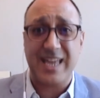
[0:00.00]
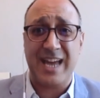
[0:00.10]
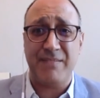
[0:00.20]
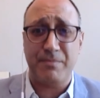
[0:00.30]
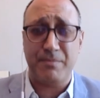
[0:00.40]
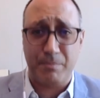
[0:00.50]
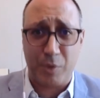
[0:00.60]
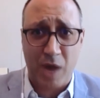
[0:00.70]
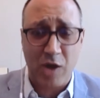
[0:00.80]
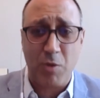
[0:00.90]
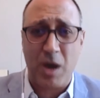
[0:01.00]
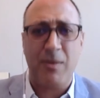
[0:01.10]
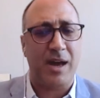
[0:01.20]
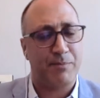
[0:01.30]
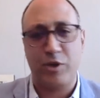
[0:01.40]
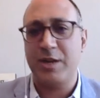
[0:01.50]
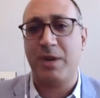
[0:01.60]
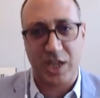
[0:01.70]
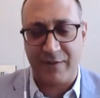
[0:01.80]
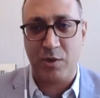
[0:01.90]
And Barack Obama and pretty
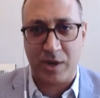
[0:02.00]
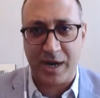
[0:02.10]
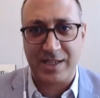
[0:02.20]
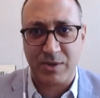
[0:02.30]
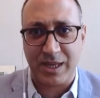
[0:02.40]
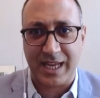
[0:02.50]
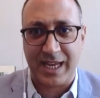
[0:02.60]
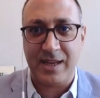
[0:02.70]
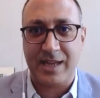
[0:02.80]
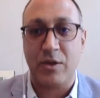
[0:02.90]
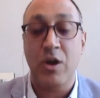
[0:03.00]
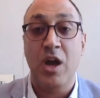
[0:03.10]
much everyone else really in NATO